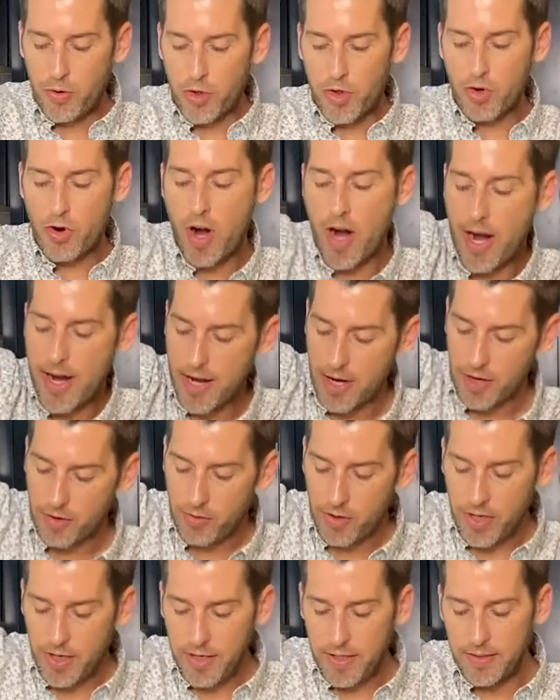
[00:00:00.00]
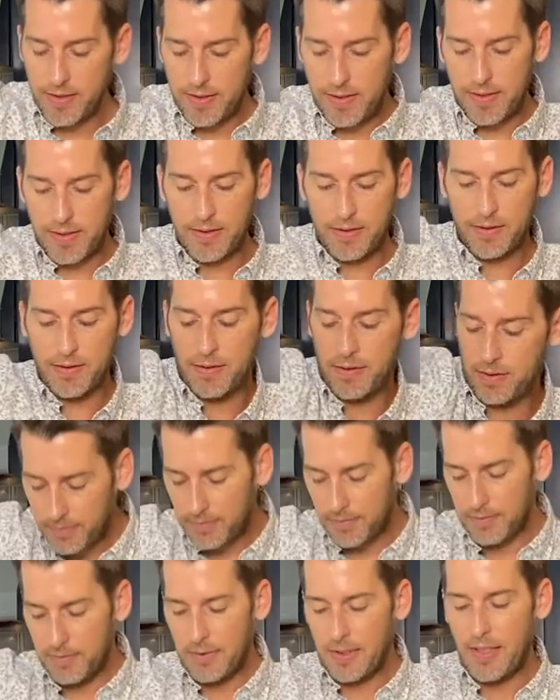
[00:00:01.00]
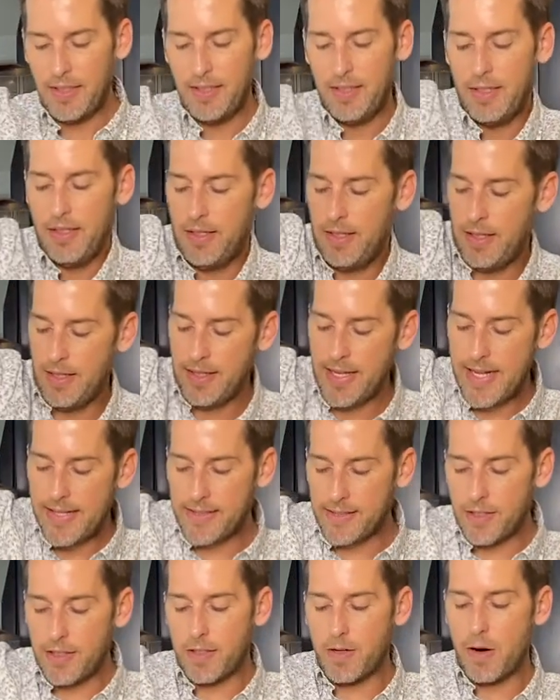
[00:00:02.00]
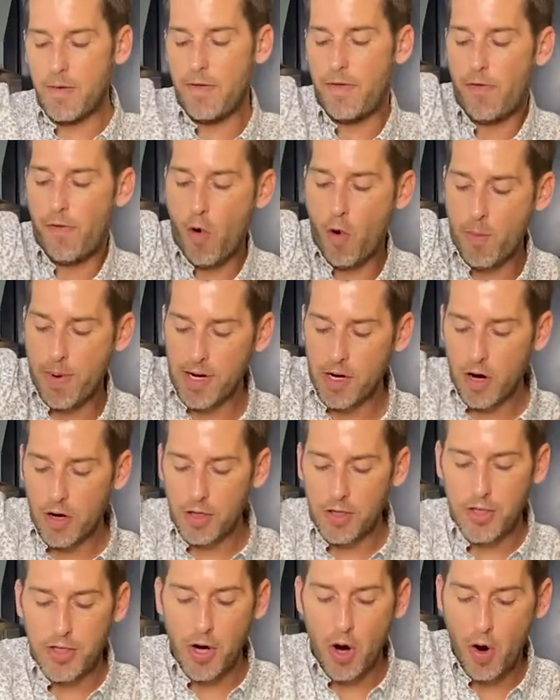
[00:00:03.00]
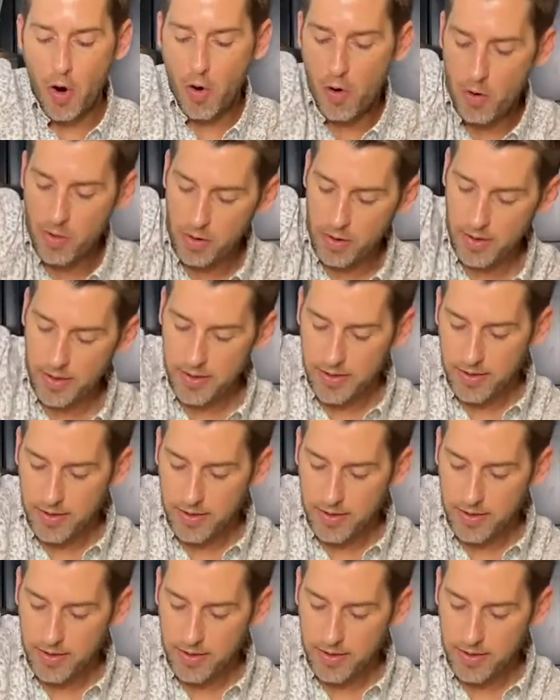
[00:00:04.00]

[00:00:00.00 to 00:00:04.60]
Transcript: your dry ingredients. And that's gonna start forming our dough.